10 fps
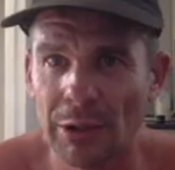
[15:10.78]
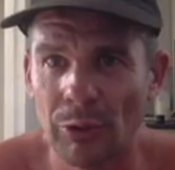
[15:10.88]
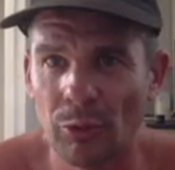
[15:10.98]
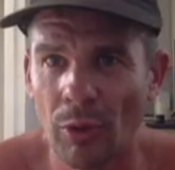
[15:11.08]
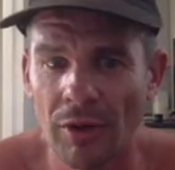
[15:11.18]

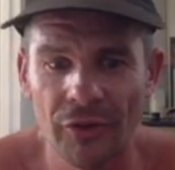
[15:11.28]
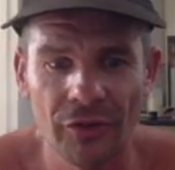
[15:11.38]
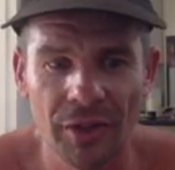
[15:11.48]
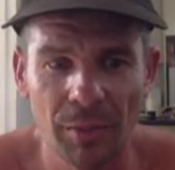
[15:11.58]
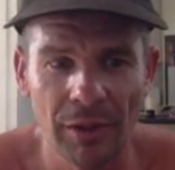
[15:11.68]
lose watts.
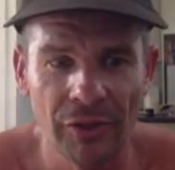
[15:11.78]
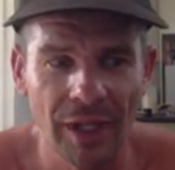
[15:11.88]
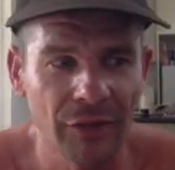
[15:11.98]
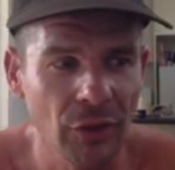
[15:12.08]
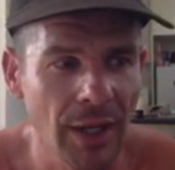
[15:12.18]
Simple as
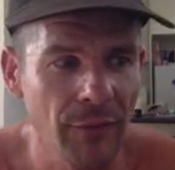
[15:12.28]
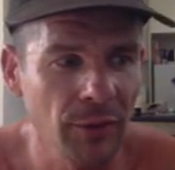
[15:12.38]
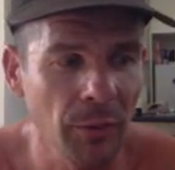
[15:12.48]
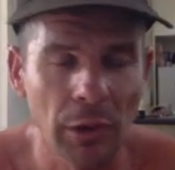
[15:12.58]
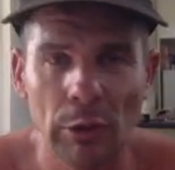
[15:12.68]
that. So every
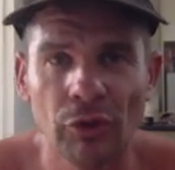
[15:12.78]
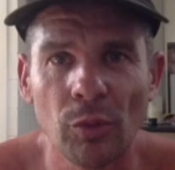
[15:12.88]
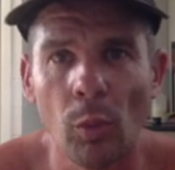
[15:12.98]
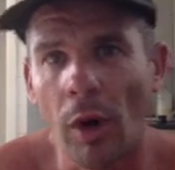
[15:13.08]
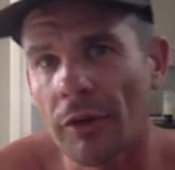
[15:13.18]
time you want to lose
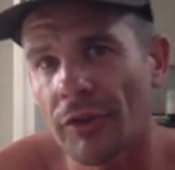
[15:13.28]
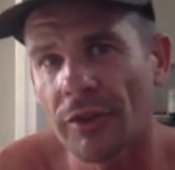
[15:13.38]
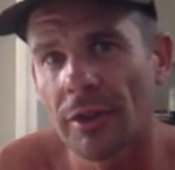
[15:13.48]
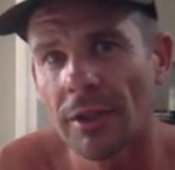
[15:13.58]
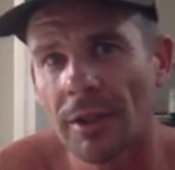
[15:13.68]
some
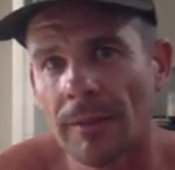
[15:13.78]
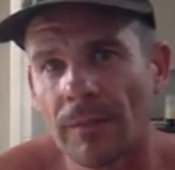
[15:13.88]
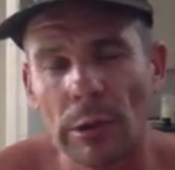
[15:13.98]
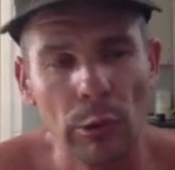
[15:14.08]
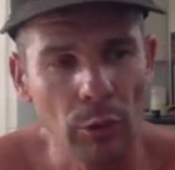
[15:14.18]
watts,
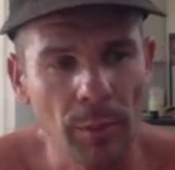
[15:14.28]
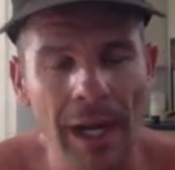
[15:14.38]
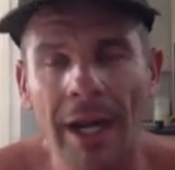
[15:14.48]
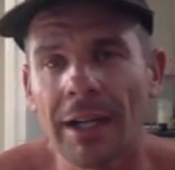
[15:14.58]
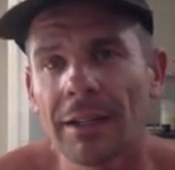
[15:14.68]
look
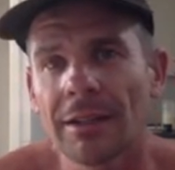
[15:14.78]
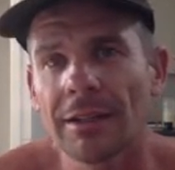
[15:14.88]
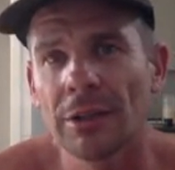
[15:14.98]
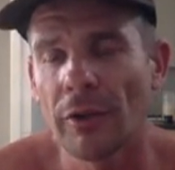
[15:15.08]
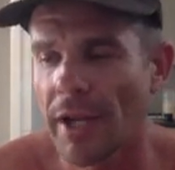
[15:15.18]
back.
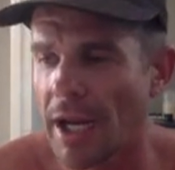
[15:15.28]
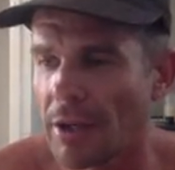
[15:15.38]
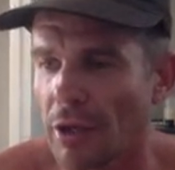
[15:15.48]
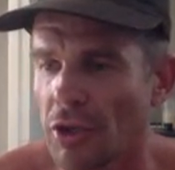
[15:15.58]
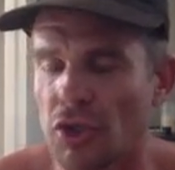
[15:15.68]
You got
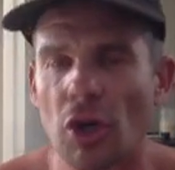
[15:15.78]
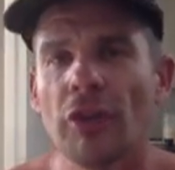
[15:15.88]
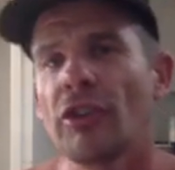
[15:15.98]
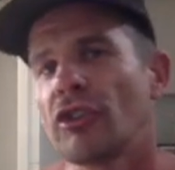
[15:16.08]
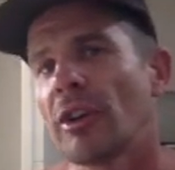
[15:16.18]
your
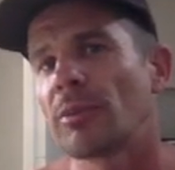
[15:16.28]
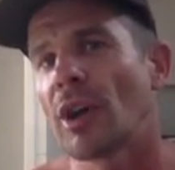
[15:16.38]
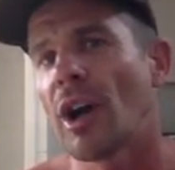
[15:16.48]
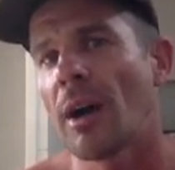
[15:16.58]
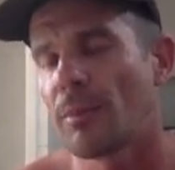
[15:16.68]
jersey zipped
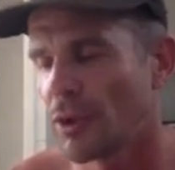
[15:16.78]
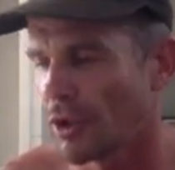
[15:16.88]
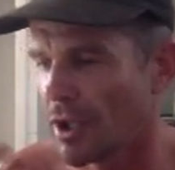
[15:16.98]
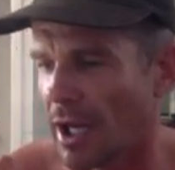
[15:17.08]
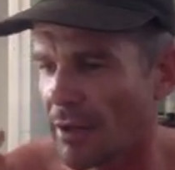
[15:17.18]
up. You
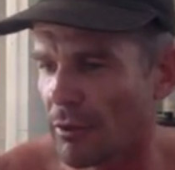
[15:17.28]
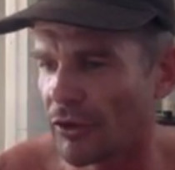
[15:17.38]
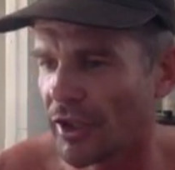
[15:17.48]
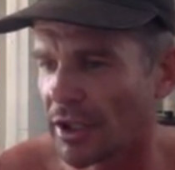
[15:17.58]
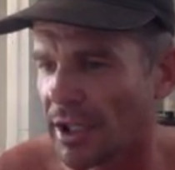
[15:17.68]
got your aero
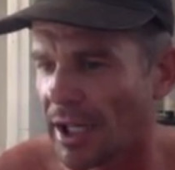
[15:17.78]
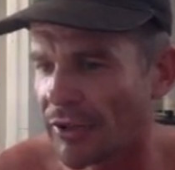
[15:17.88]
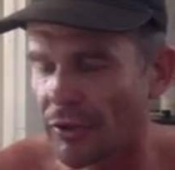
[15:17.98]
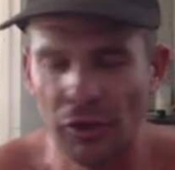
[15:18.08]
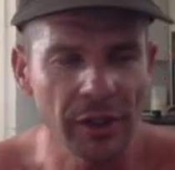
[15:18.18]

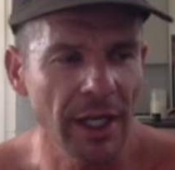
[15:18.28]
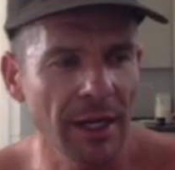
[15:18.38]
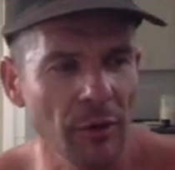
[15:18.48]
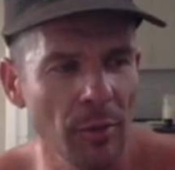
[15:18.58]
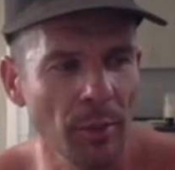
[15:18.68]
sunglasses. You got your
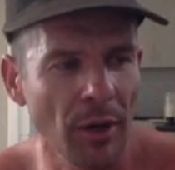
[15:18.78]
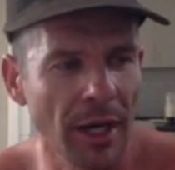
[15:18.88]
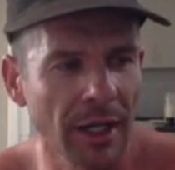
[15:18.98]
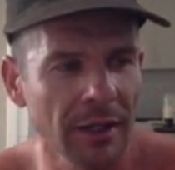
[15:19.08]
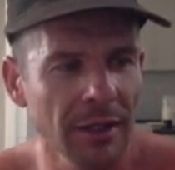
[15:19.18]
aero
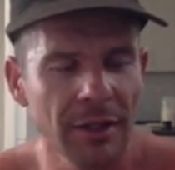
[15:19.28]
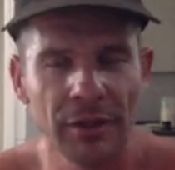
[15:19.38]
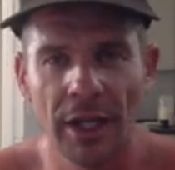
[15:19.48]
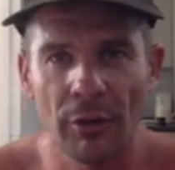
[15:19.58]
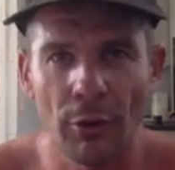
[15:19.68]
bike,
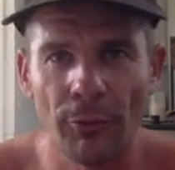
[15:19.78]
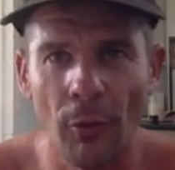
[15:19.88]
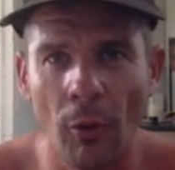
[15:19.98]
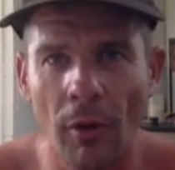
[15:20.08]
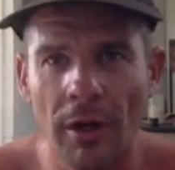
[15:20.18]
your aero
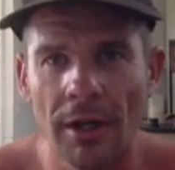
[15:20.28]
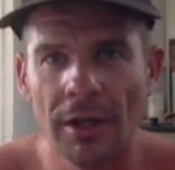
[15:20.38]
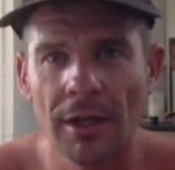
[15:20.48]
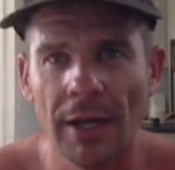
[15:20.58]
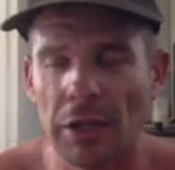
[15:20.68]
fork,
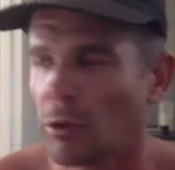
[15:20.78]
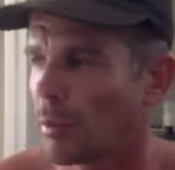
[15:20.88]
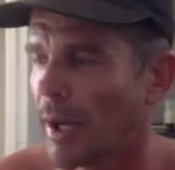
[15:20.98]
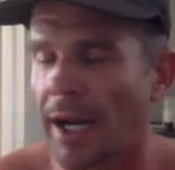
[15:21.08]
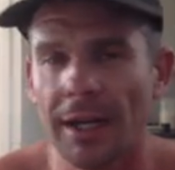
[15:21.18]
and you
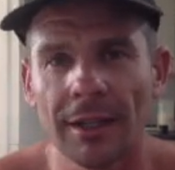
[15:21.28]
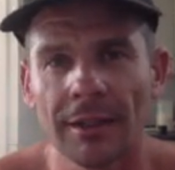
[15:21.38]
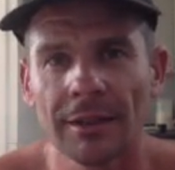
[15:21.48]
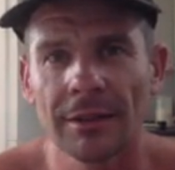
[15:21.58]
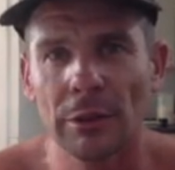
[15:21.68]
look back.
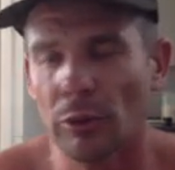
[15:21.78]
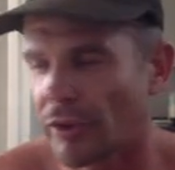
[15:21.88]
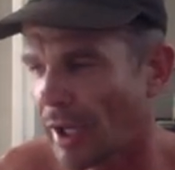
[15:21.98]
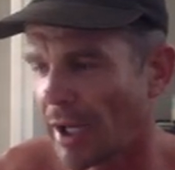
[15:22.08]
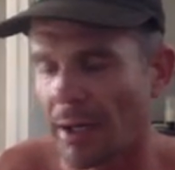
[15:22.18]

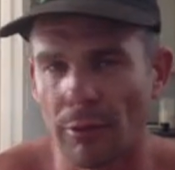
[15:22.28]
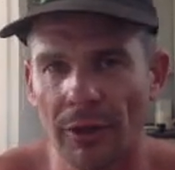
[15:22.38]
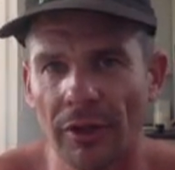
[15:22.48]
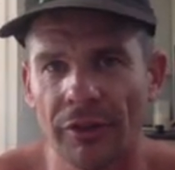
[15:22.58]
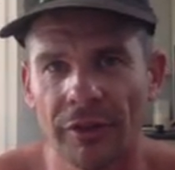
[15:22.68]
Lose that
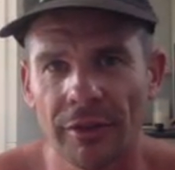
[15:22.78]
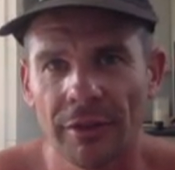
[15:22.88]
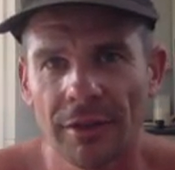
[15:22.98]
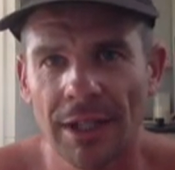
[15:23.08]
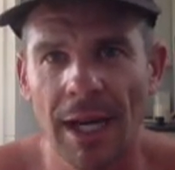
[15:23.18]
aeroness.
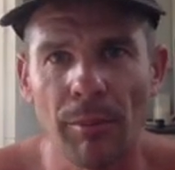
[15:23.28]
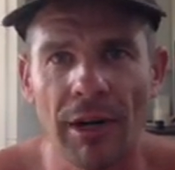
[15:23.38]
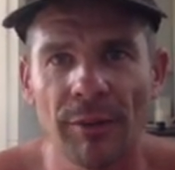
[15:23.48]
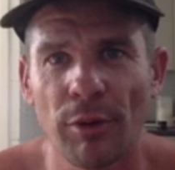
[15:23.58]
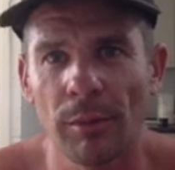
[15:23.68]
Can't
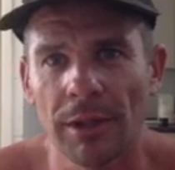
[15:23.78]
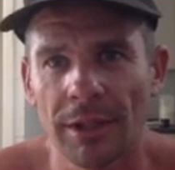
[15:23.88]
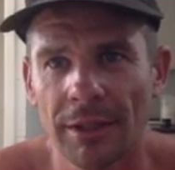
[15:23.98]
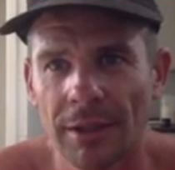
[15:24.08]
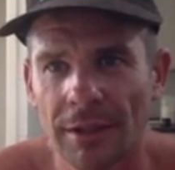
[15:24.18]
breathe
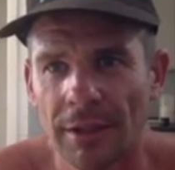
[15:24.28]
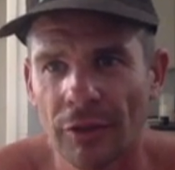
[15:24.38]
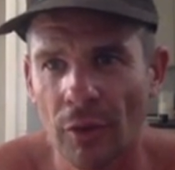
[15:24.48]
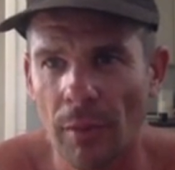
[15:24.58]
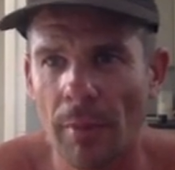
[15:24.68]
properly.
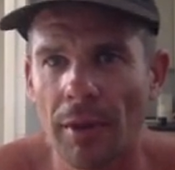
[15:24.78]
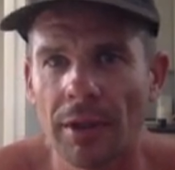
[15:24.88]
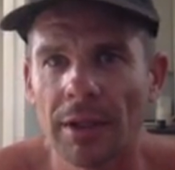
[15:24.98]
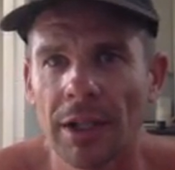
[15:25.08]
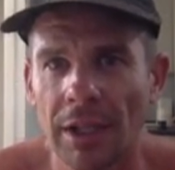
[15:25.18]
So remember,
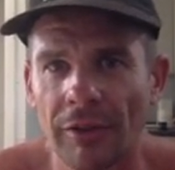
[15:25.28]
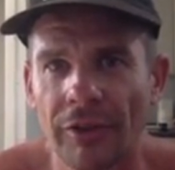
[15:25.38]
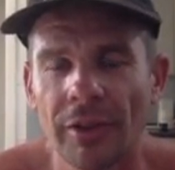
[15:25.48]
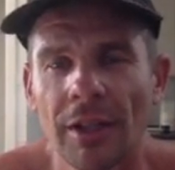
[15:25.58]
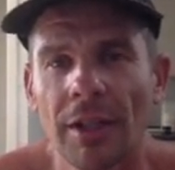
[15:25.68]
kids,